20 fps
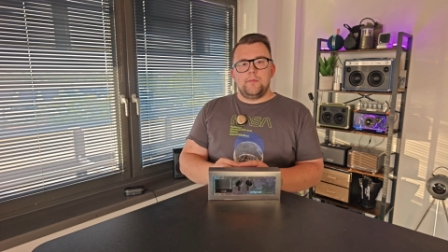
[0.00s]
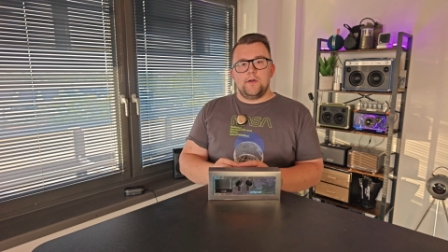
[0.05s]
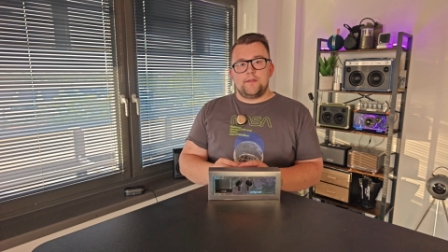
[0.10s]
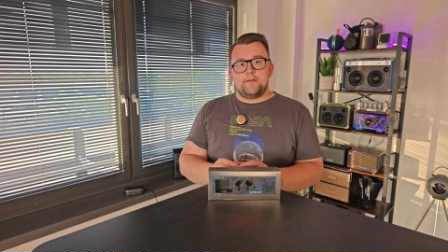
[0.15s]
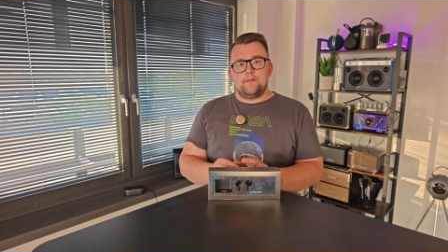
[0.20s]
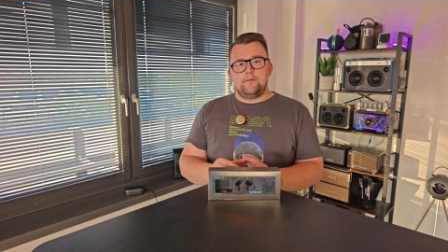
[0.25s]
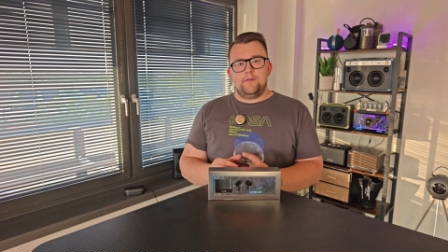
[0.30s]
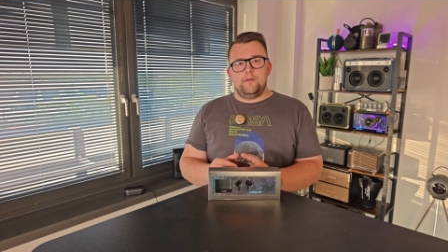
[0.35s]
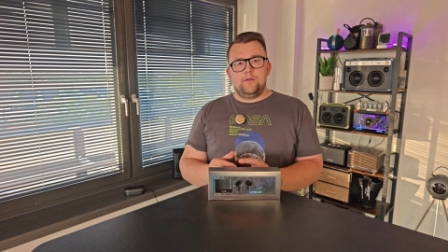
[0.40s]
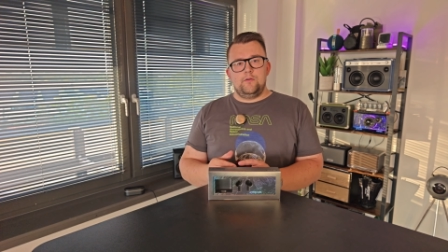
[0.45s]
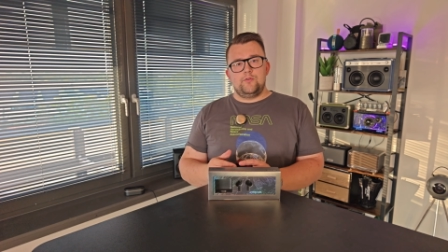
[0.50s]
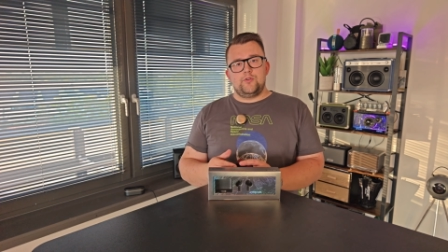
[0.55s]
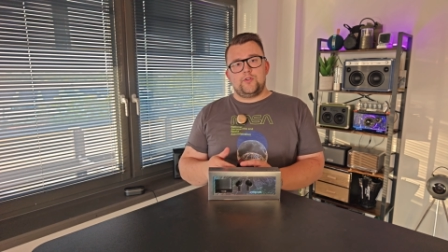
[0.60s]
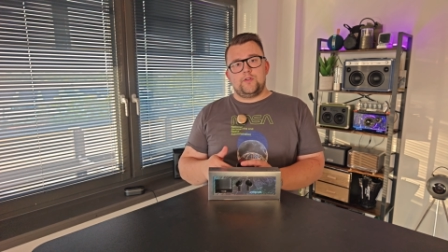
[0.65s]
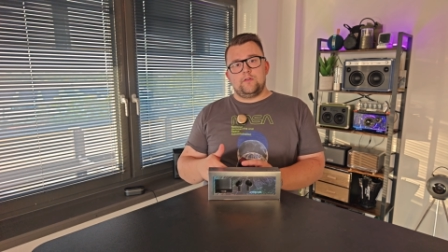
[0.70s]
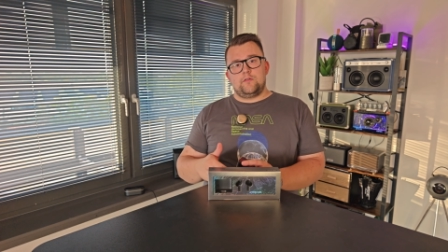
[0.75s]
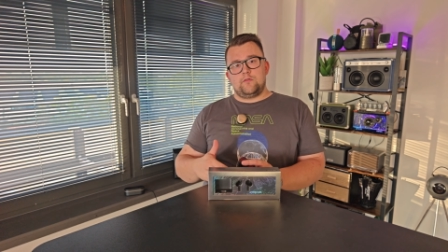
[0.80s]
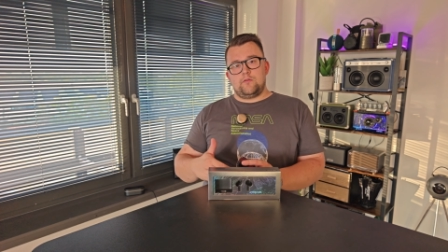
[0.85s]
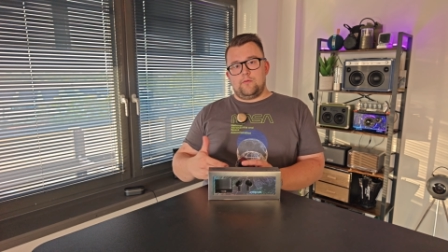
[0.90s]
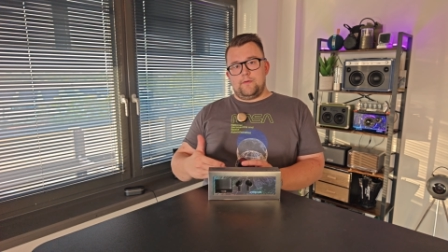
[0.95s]
But if you use
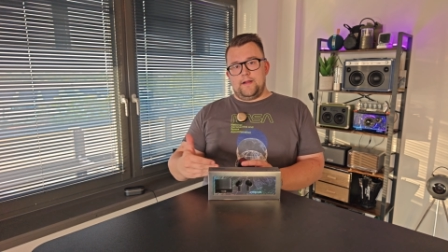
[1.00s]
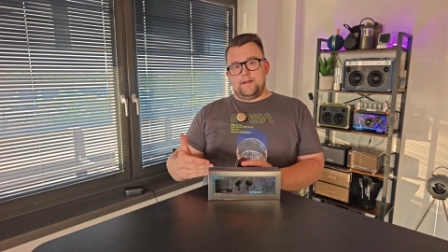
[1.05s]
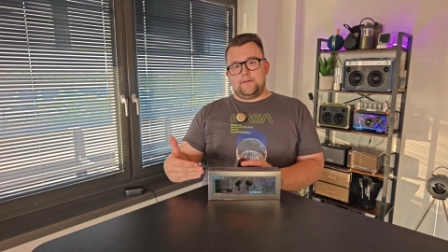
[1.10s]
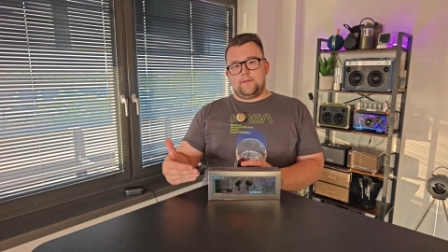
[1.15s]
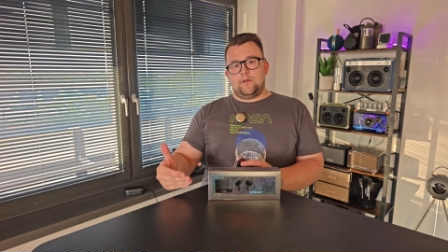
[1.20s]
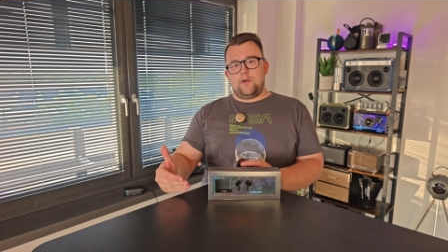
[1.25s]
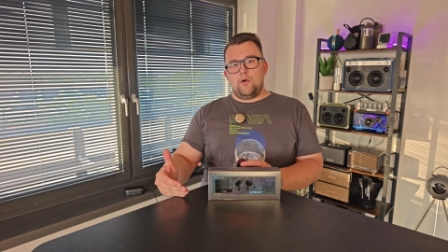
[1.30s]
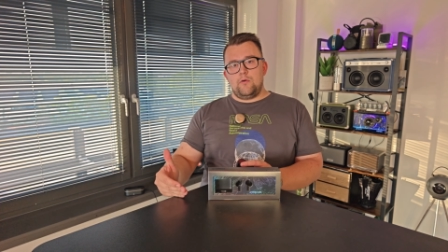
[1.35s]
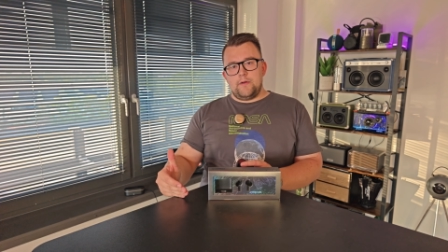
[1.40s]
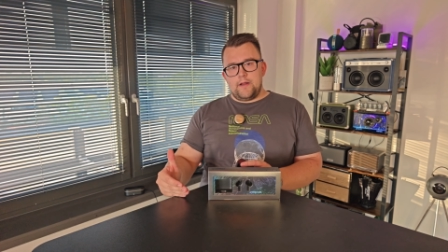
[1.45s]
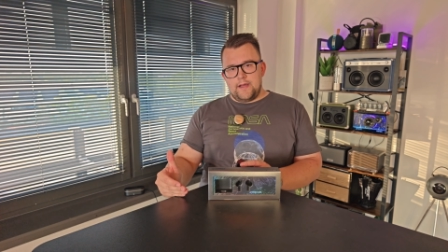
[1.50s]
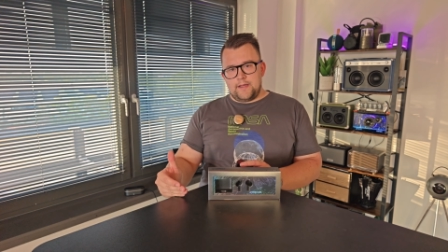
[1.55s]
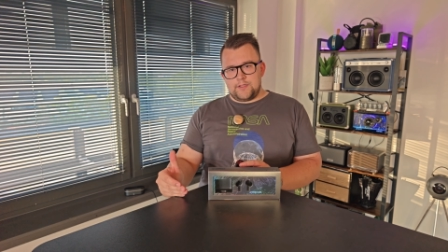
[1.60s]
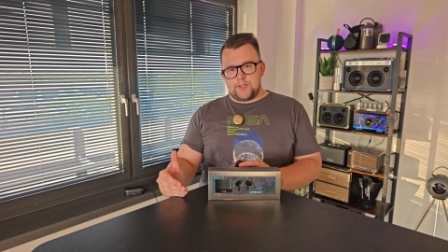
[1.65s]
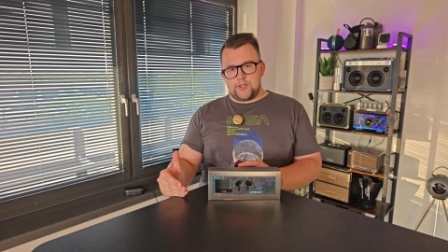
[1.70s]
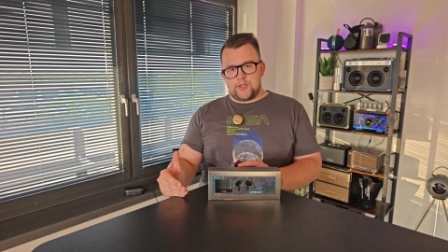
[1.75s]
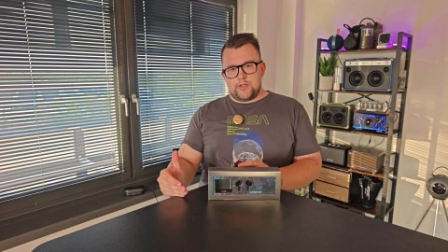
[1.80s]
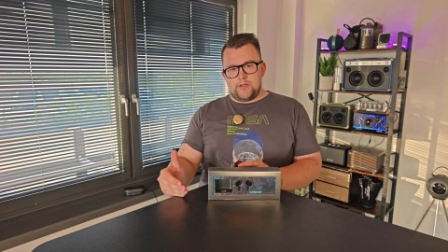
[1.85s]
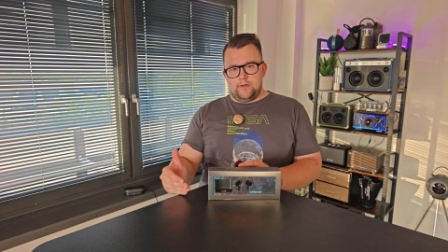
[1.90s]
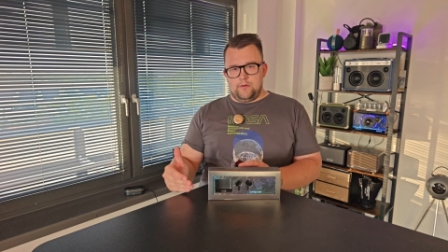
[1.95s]
the correct
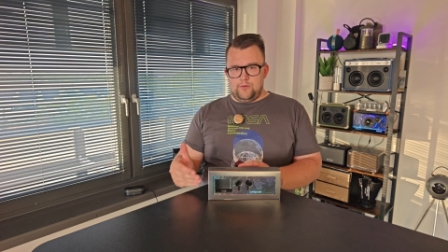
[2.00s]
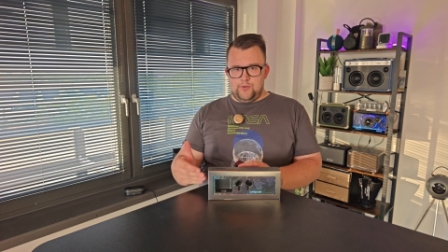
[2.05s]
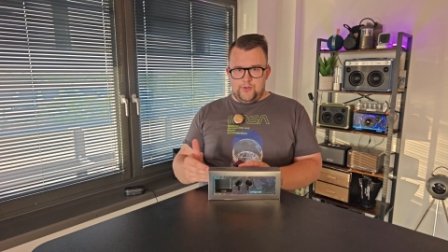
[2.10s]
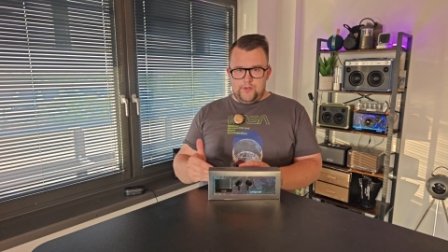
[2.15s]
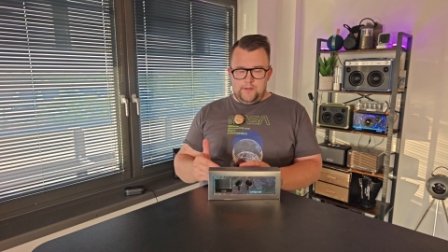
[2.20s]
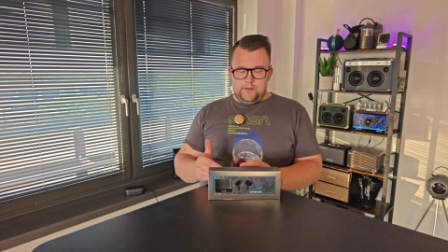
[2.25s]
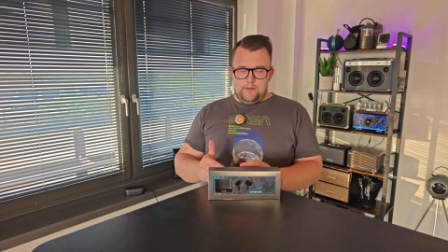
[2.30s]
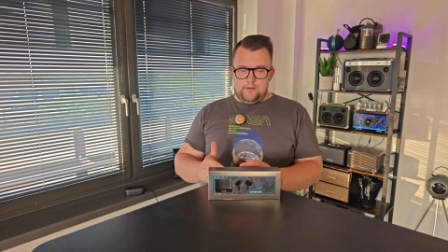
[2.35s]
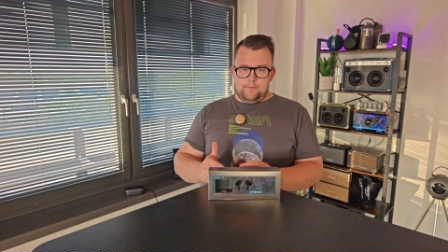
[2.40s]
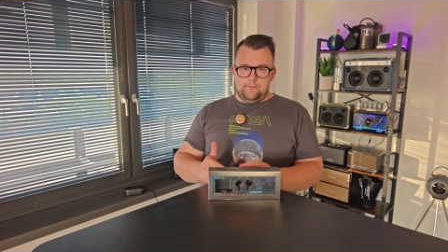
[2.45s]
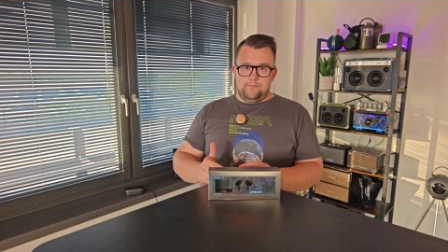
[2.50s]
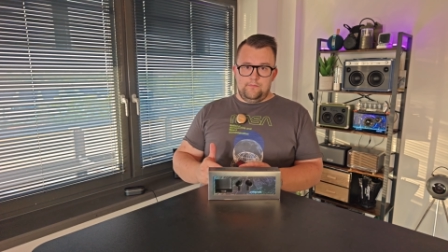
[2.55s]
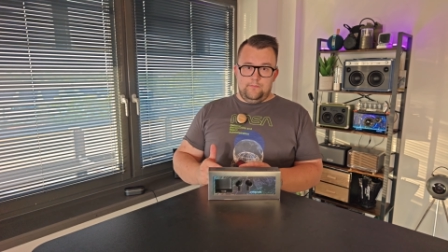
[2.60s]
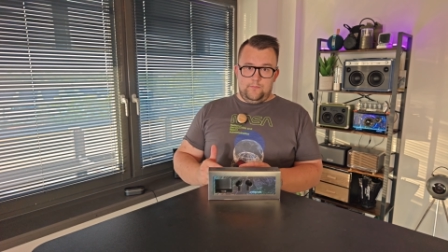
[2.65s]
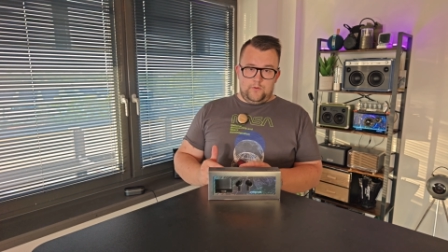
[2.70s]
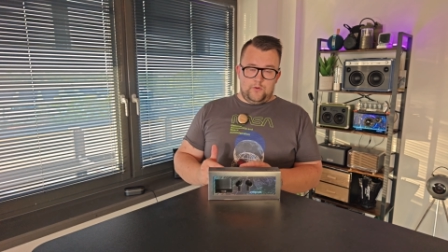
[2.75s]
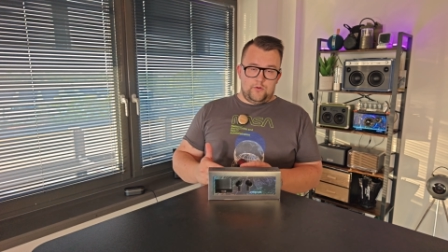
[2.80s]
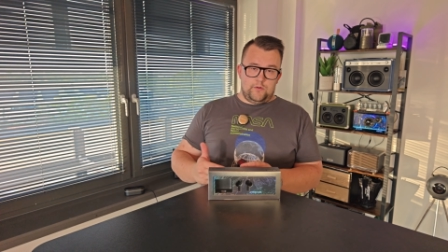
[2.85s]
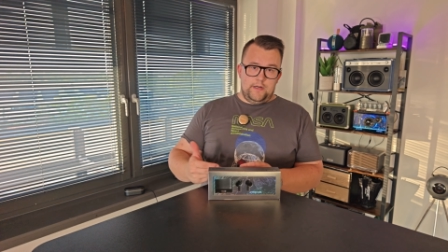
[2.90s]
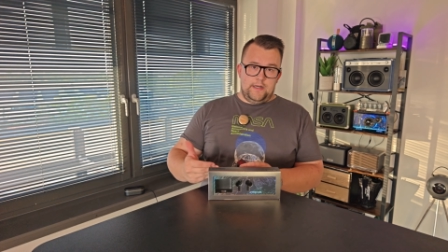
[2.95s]
codecs and also in the
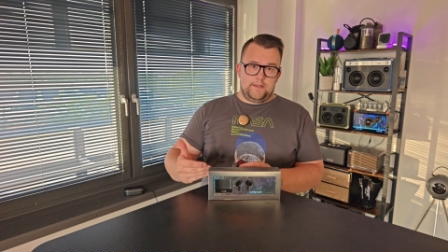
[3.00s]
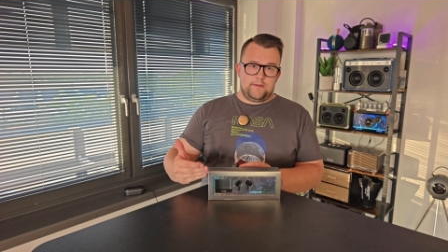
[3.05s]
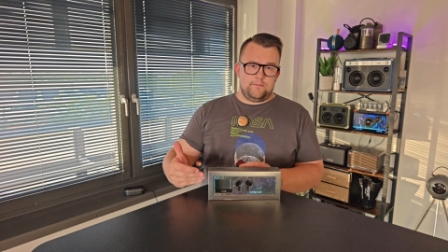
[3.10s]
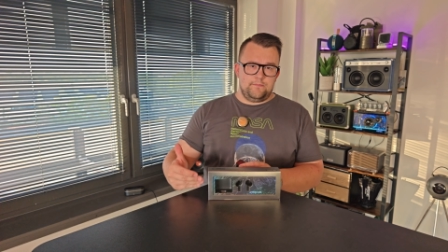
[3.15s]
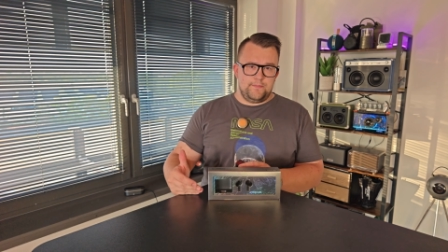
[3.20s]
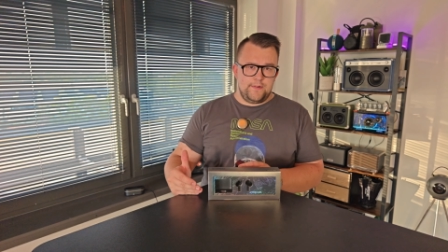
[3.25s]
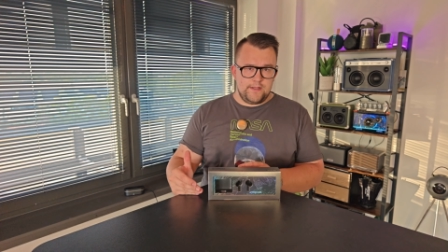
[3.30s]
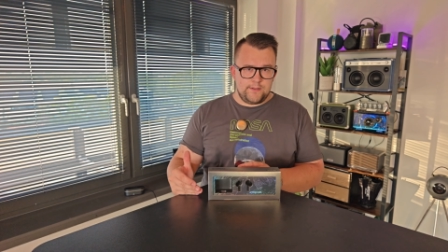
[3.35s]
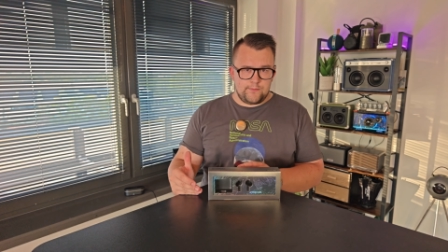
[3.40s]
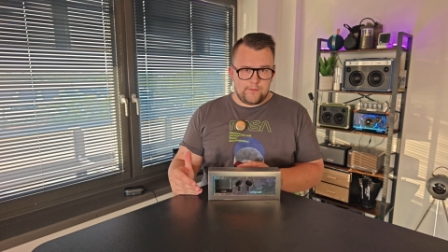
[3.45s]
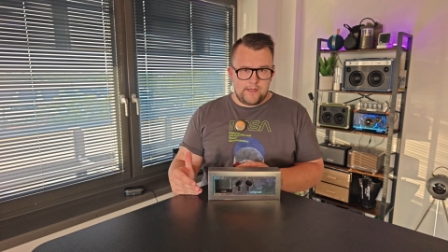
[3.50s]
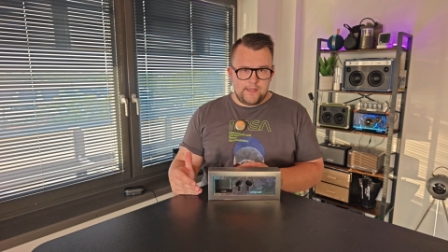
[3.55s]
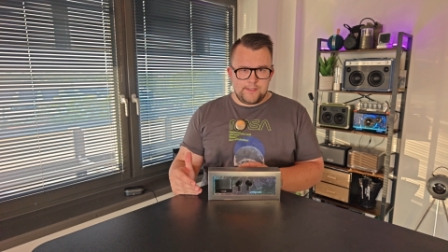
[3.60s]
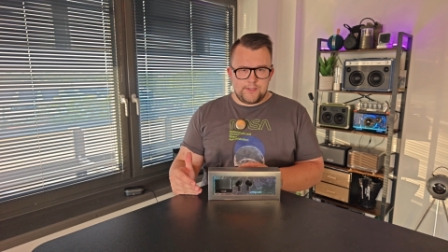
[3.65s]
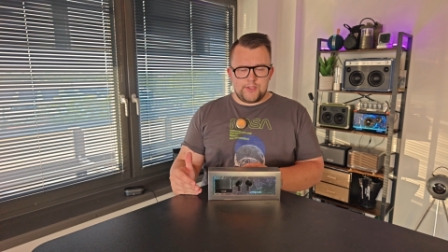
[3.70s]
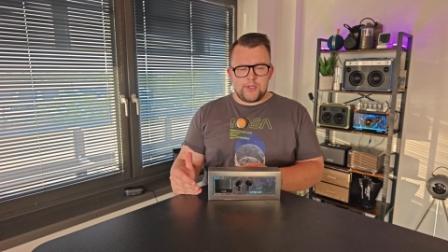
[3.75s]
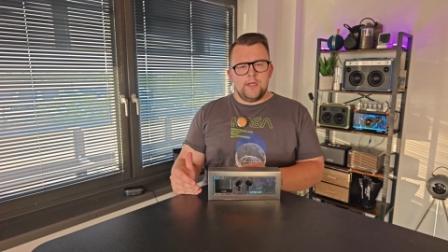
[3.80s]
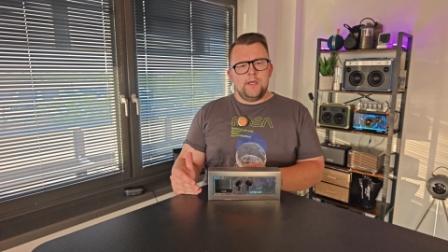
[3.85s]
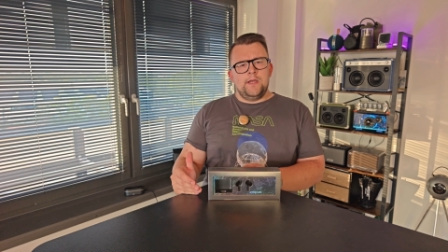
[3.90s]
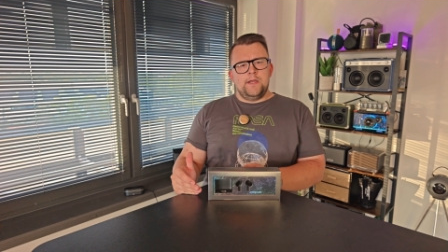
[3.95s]
correct bit
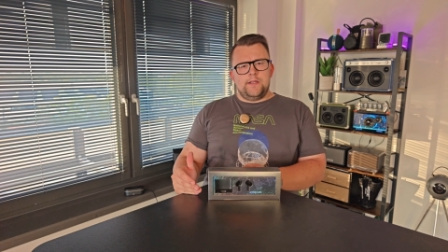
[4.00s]
rates,